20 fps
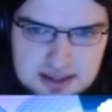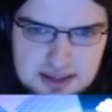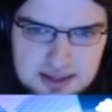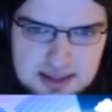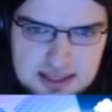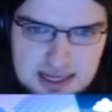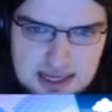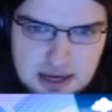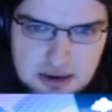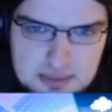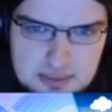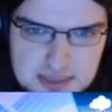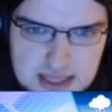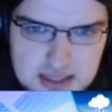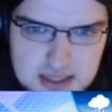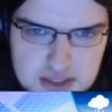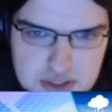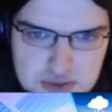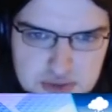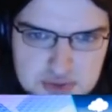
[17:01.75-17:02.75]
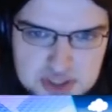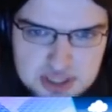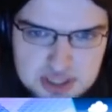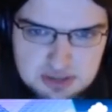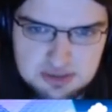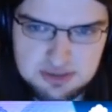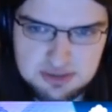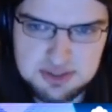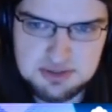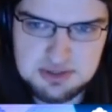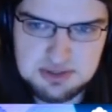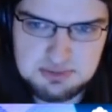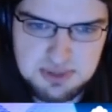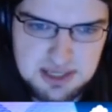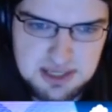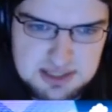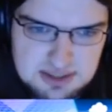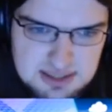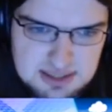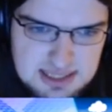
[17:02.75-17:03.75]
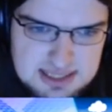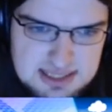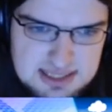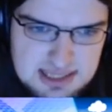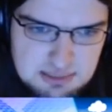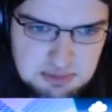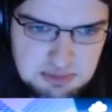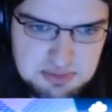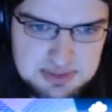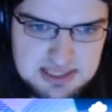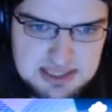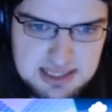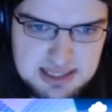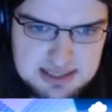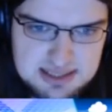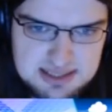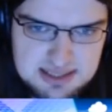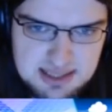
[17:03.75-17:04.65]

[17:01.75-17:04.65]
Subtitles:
now I'm getting a huge chunk onto his Politoed, unless he double protects.